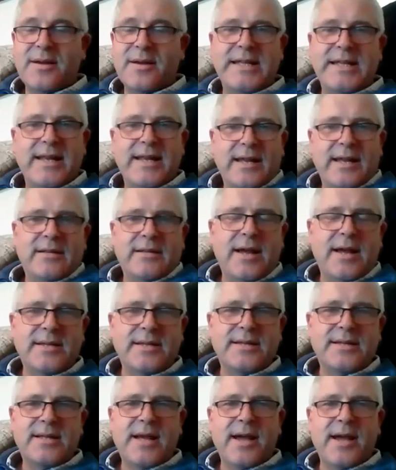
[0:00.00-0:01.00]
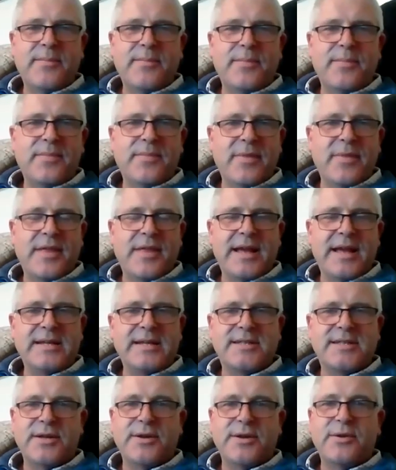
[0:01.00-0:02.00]
we did it, and
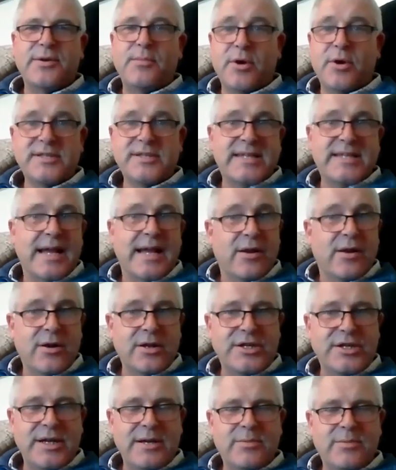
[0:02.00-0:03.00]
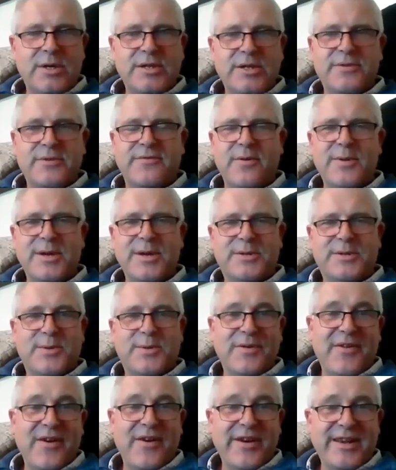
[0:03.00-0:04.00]
thanks to modern technology, for
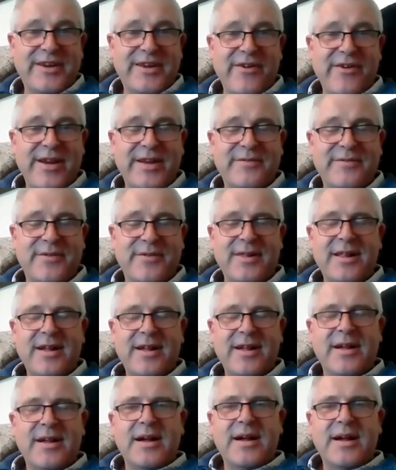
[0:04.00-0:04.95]
which we're very grateful,